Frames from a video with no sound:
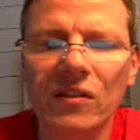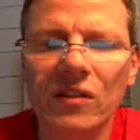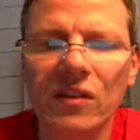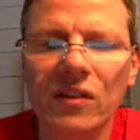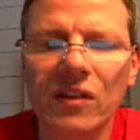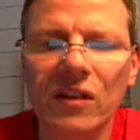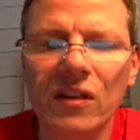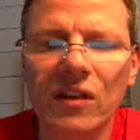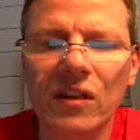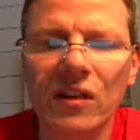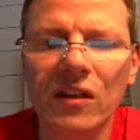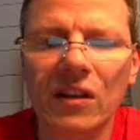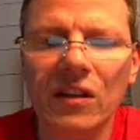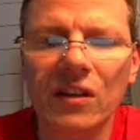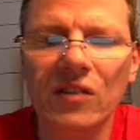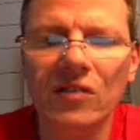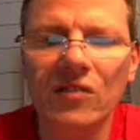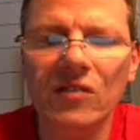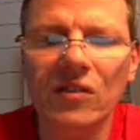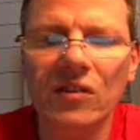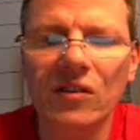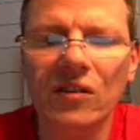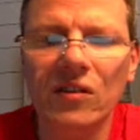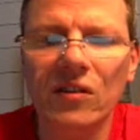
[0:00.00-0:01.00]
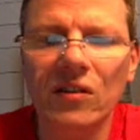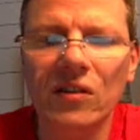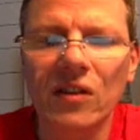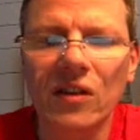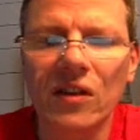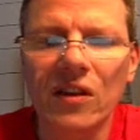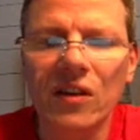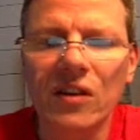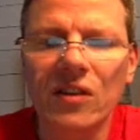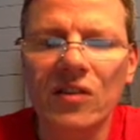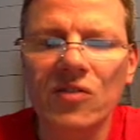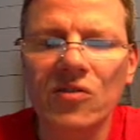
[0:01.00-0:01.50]
Again, it gets a little
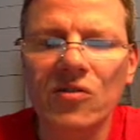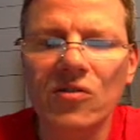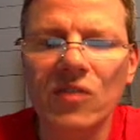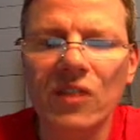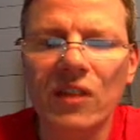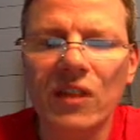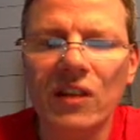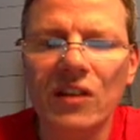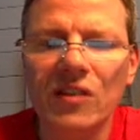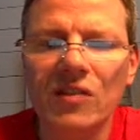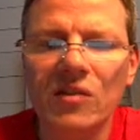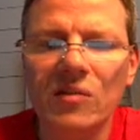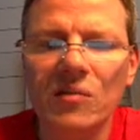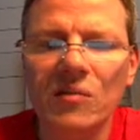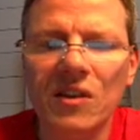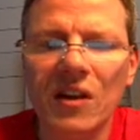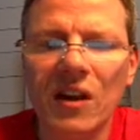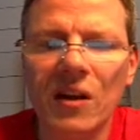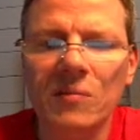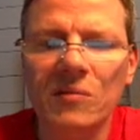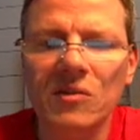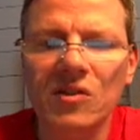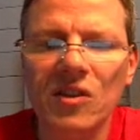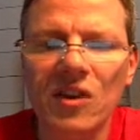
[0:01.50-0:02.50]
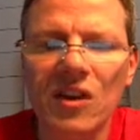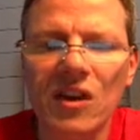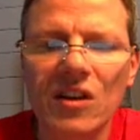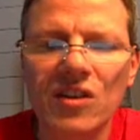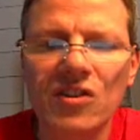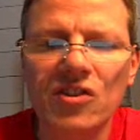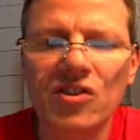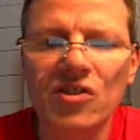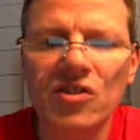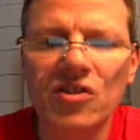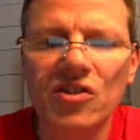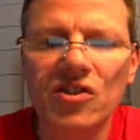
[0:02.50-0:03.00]
tricky. Sometimes
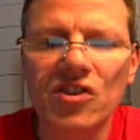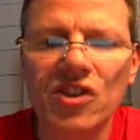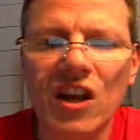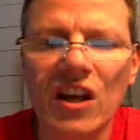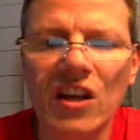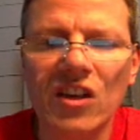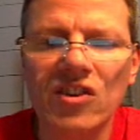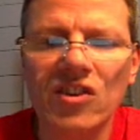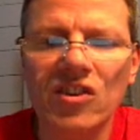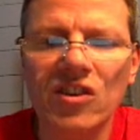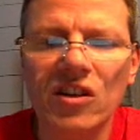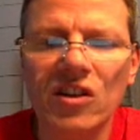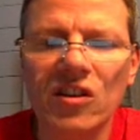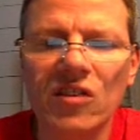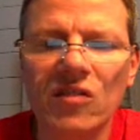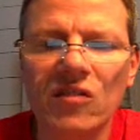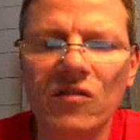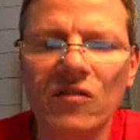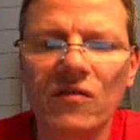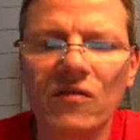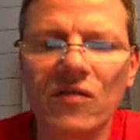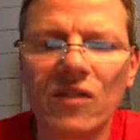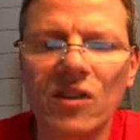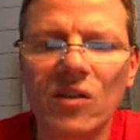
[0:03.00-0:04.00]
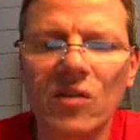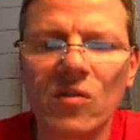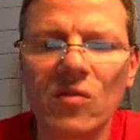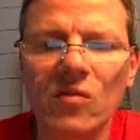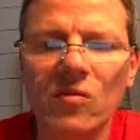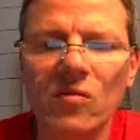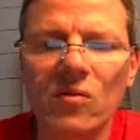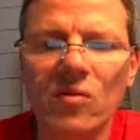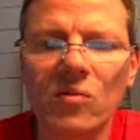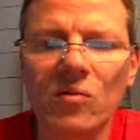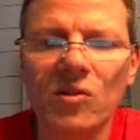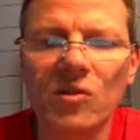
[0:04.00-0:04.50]
just changing your
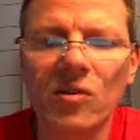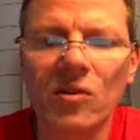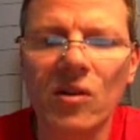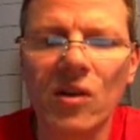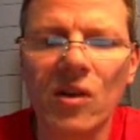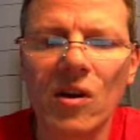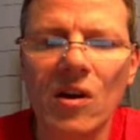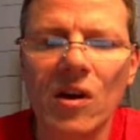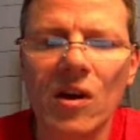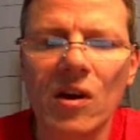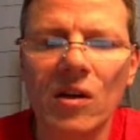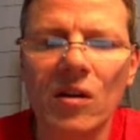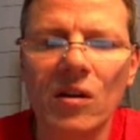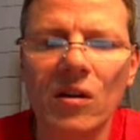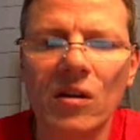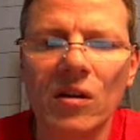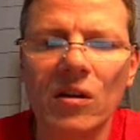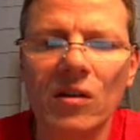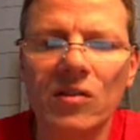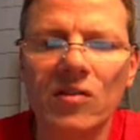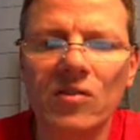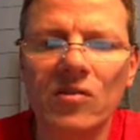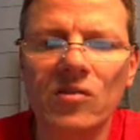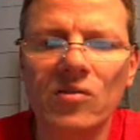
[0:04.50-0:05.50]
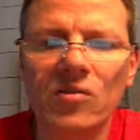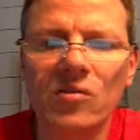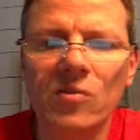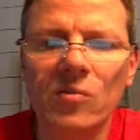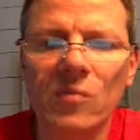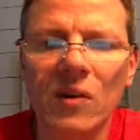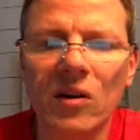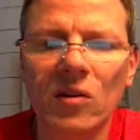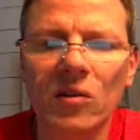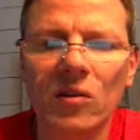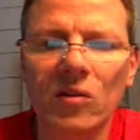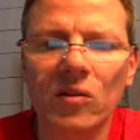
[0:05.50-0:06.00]
view. Oops. Let's
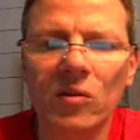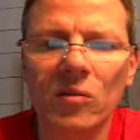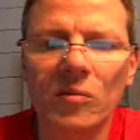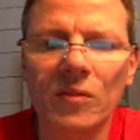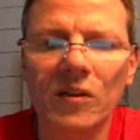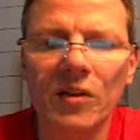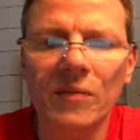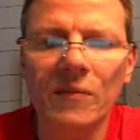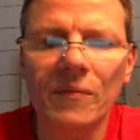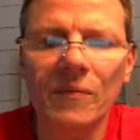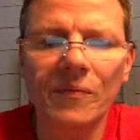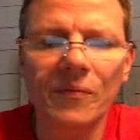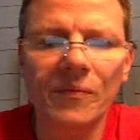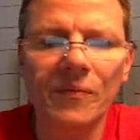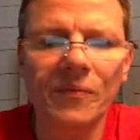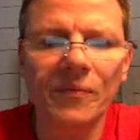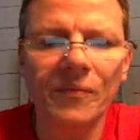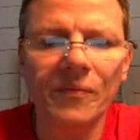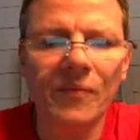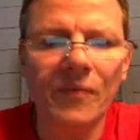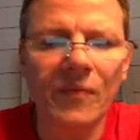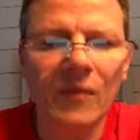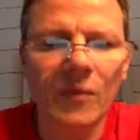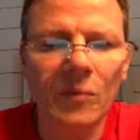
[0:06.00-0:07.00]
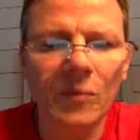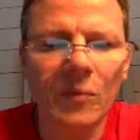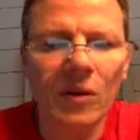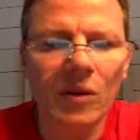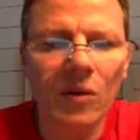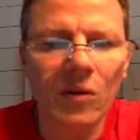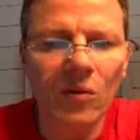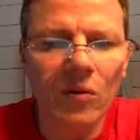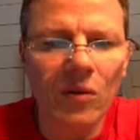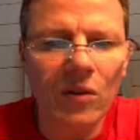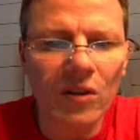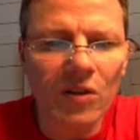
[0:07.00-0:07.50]
zoom out a little bit. I'm going
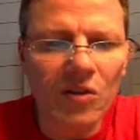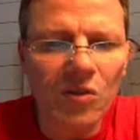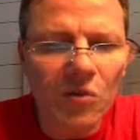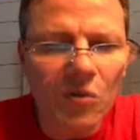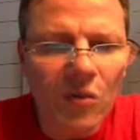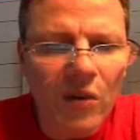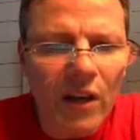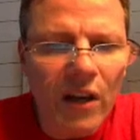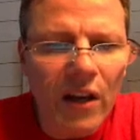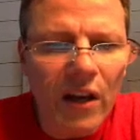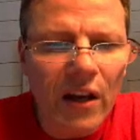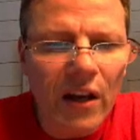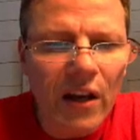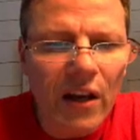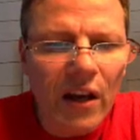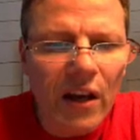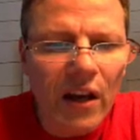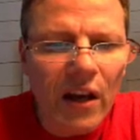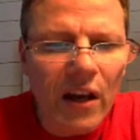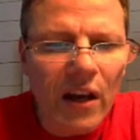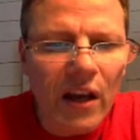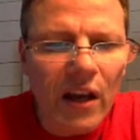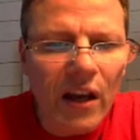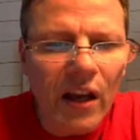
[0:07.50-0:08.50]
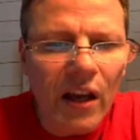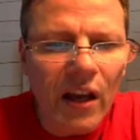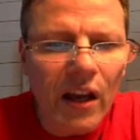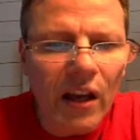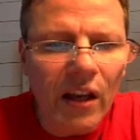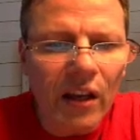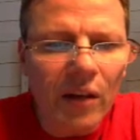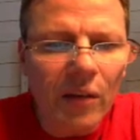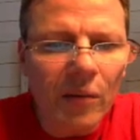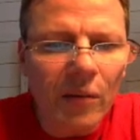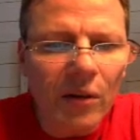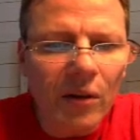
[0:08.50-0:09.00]
to go this way,
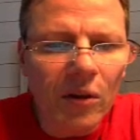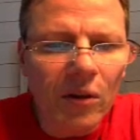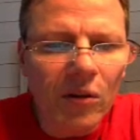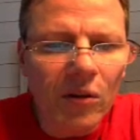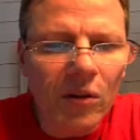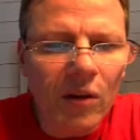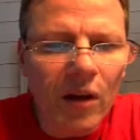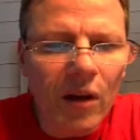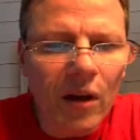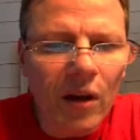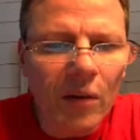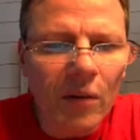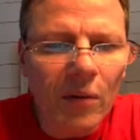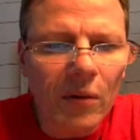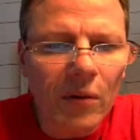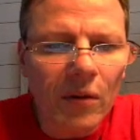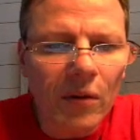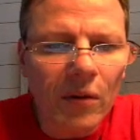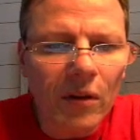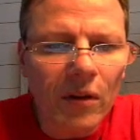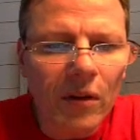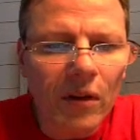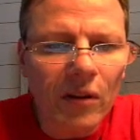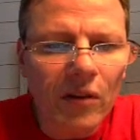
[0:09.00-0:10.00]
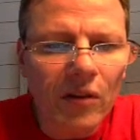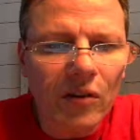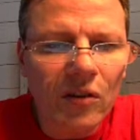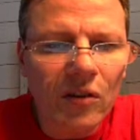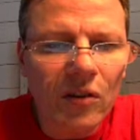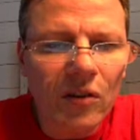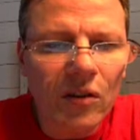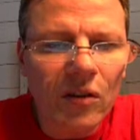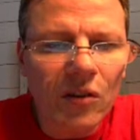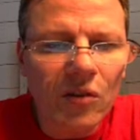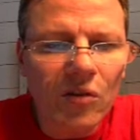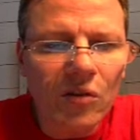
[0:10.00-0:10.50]
and I'm going to grab, let's
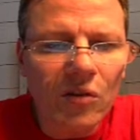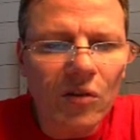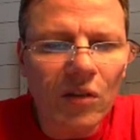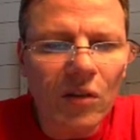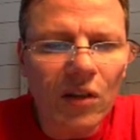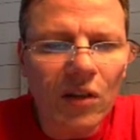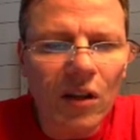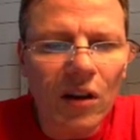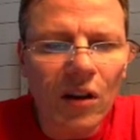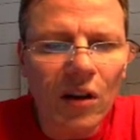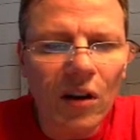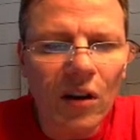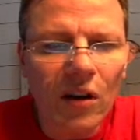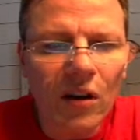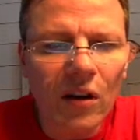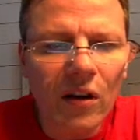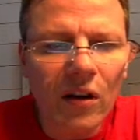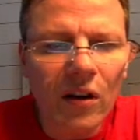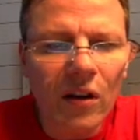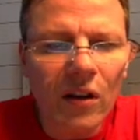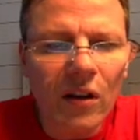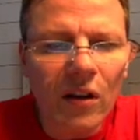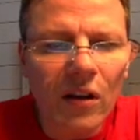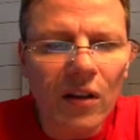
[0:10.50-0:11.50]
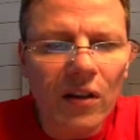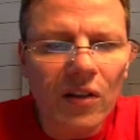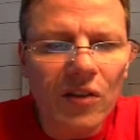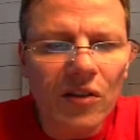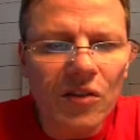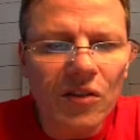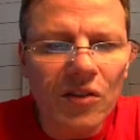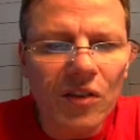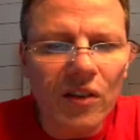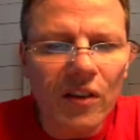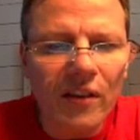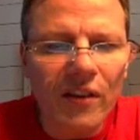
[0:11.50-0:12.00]
see, this one here,
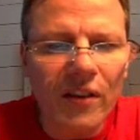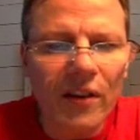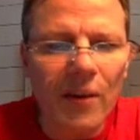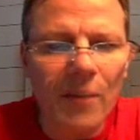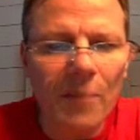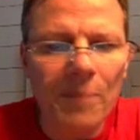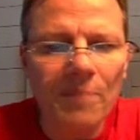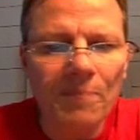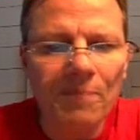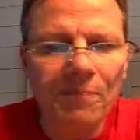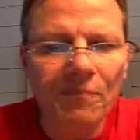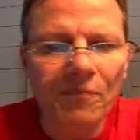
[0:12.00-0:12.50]
just like that.